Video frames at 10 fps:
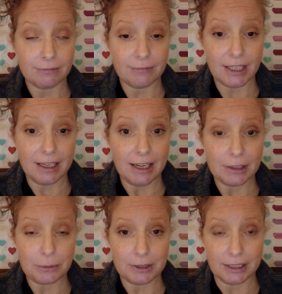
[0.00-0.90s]

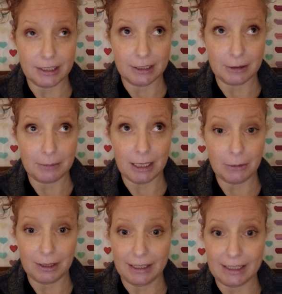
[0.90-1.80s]
connect with them. I
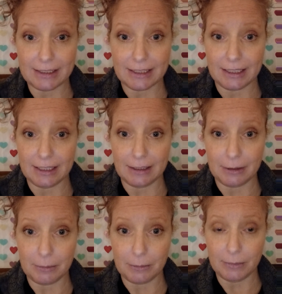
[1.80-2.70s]
relate to
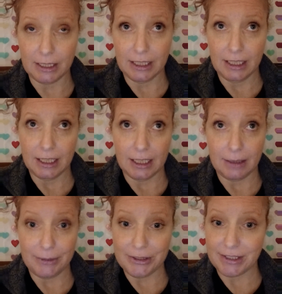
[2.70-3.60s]
them.
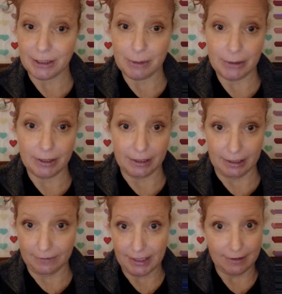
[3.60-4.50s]
They're still my
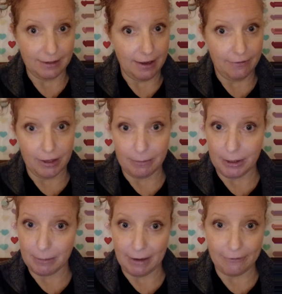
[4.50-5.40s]
relatives. I love them. They're
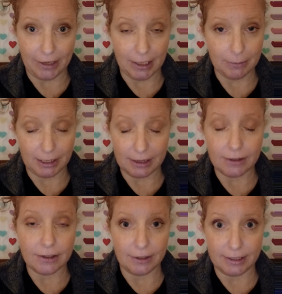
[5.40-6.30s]
my family.
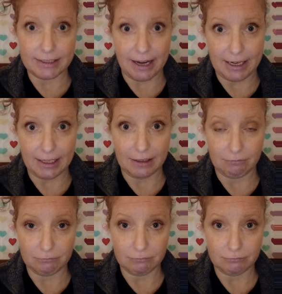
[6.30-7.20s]
They're a snake.
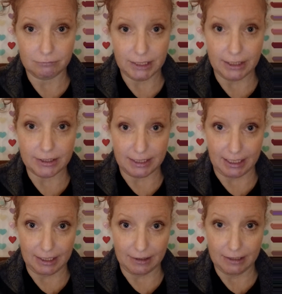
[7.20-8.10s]
They're a
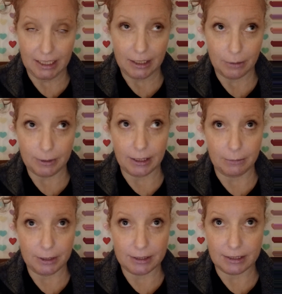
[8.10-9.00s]
snake. You're playing
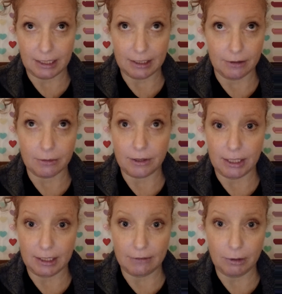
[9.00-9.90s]
with a snake. Don't
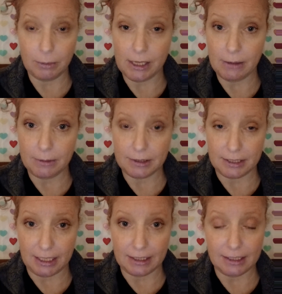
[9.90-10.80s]
think if you play with a
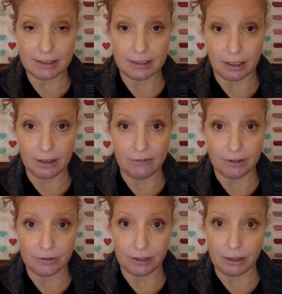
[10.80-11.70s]
snake that it's not
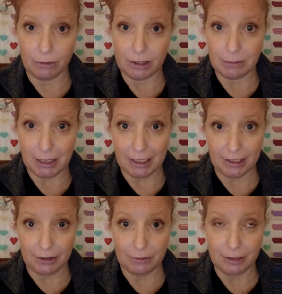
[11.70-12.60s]
eventually going to bite
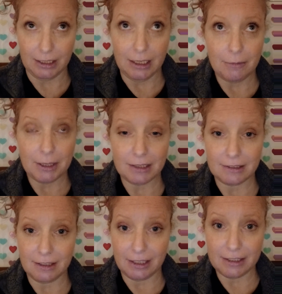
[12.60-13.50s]
you. Because
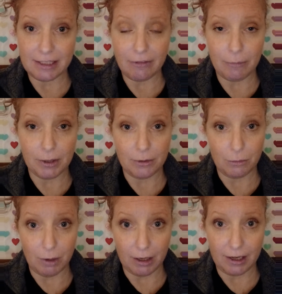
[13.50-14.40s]
unless they've put the
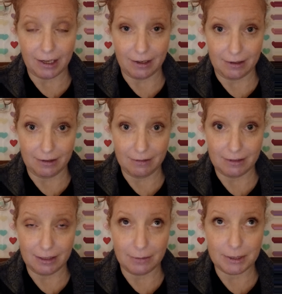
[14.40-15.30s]
work in
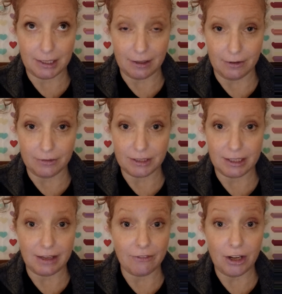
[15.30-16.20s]
to themselves and
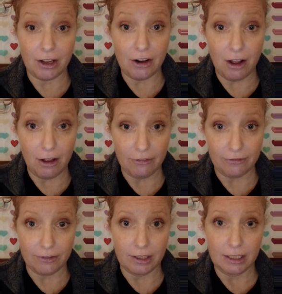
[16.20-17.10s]
they've cut off
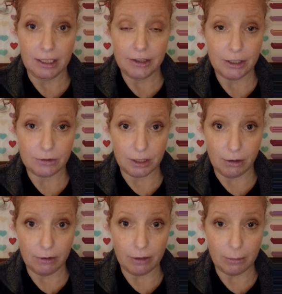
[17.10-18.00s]
those
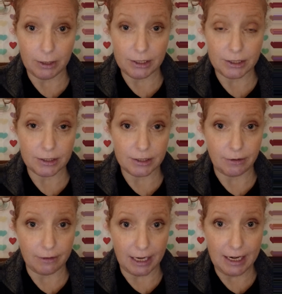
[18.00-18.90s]
lower vibrations so
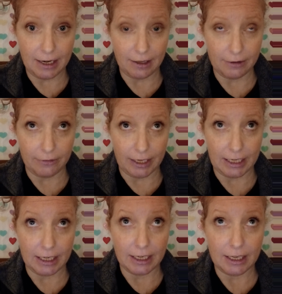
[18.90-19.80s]
they can
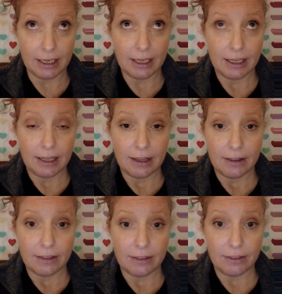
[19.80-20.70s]
elevate,
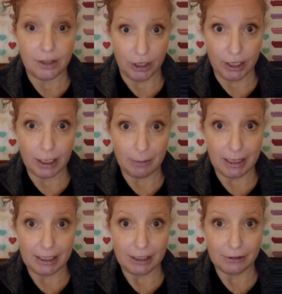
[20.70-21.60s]
they're going to
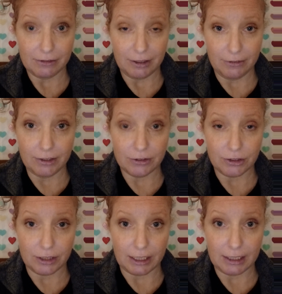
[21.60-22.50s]
bite you
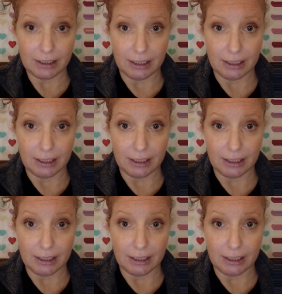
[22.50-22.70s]
eventually.